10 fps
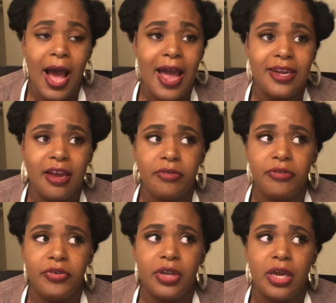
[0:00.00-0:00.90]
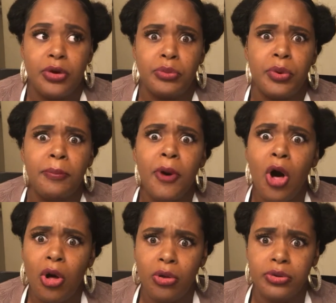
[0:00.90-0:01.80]
I never feel like
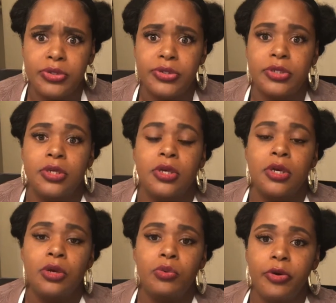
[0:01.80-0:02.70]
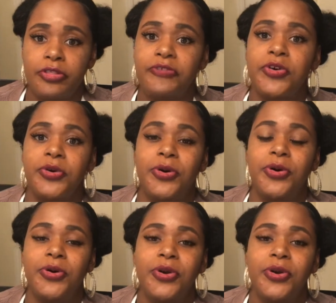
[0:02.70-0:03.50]
repulsed with food.